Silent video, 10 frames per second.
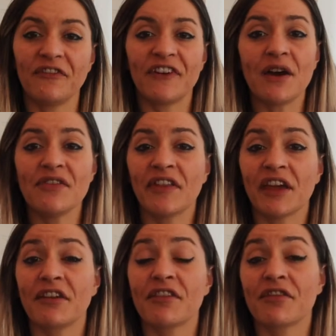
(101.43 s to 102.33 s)
found that
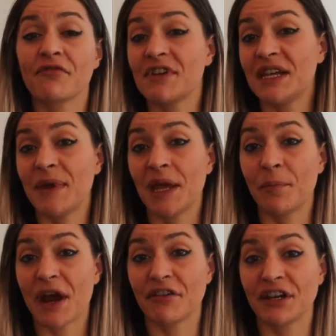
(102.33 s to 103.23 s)
there are three main
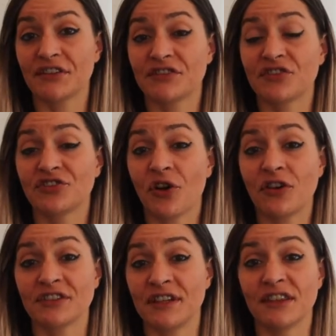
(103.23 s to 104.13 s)
barriers to
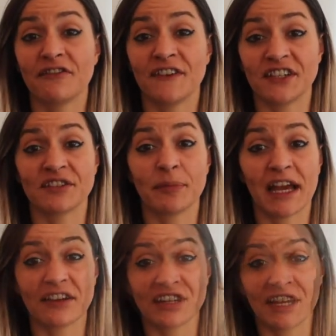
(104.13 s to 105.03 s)
shortening the fish
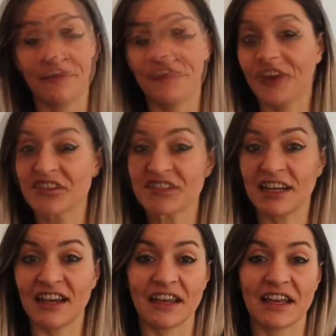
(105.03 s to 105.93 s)
supply chain.
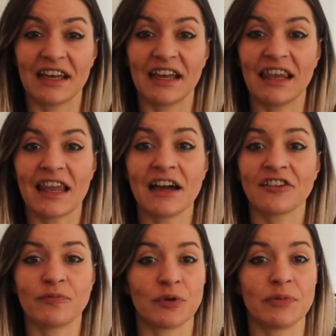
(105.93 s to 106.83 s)
Firstly, a lack
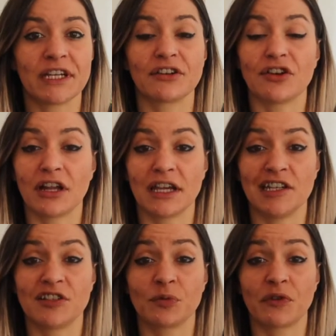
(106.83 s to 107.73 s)
of public
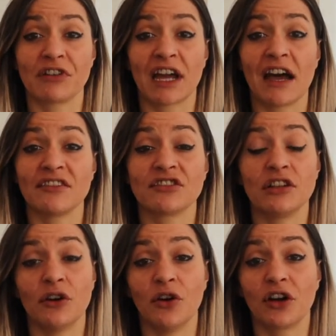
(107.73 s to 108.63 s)
knowledge with regards to
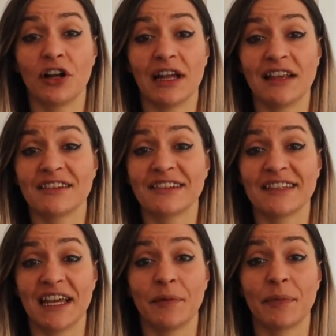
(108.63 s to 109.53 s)
local and
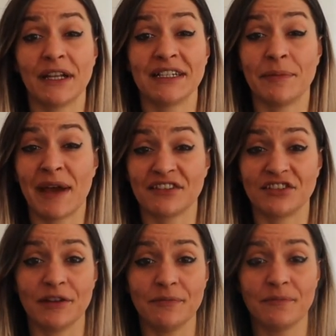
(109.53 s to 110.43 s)
sustainability
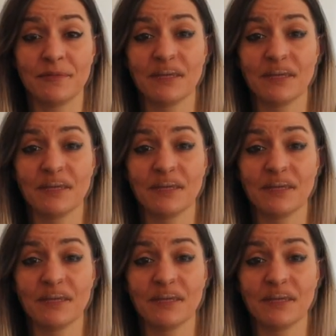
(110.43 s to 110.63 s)
messaging.